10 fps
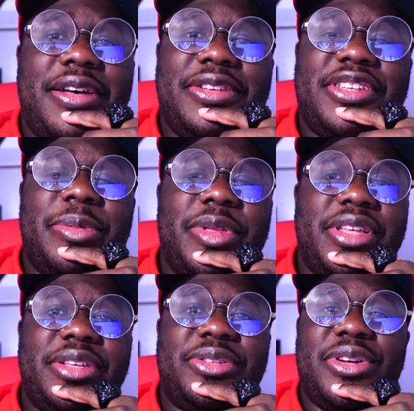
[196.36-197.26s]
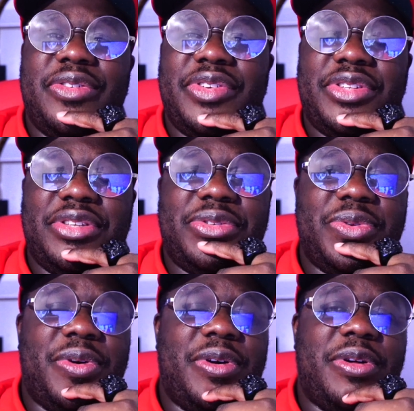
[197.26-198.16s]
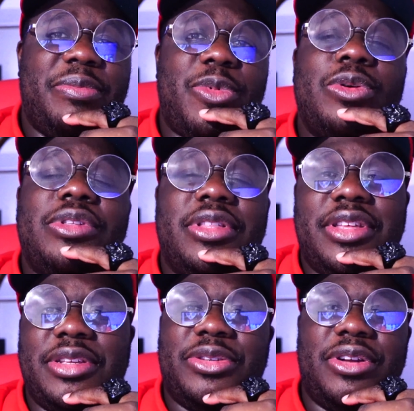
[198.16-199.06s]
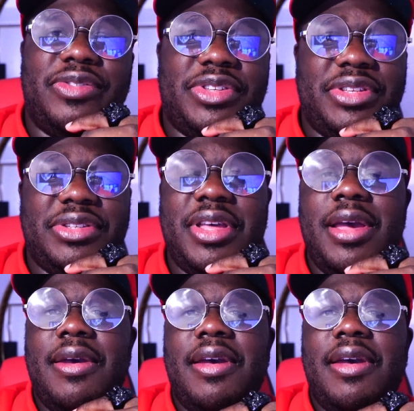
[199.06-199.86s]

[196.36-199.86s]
some of their services or most of their services